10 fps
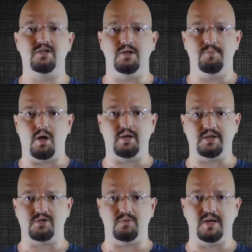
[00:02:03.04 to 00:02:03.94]
to the
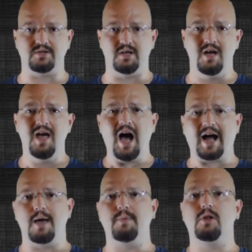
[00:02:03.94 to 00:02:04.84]
polyester resin, a
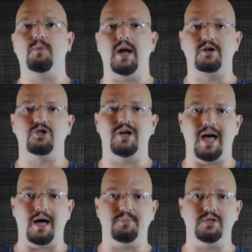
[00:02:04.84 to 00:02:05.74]
chemical reaction
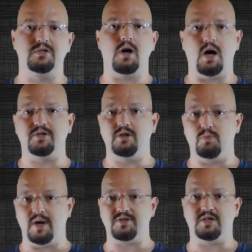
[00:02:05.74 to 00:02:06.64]
happens causing the
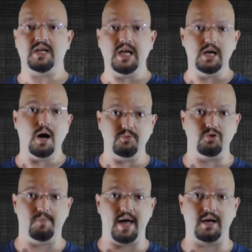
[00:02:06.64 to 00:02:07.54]
resin to heat up
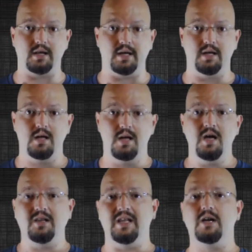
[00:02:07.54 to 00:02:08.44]
dramatically.
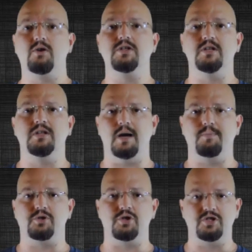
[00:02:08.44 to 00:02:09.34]
The increase in
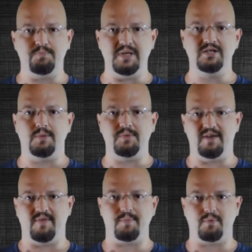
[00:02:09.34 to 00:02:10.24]
temperature speeds up the
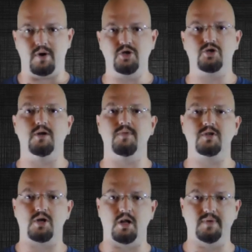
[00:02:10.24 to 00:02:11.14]
evaporation of the
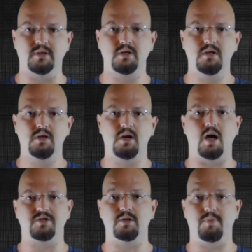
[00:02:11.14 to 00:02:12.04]
solvent,
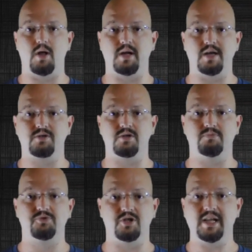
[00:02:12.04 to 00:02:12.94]
causing the
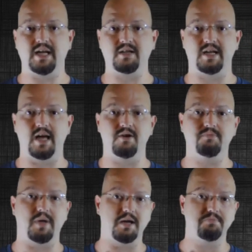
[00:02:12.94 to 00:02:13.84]
polyester to link together
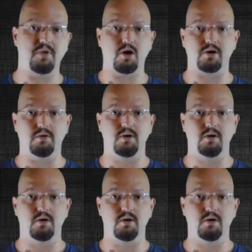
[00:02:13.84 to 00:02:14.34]
and harden.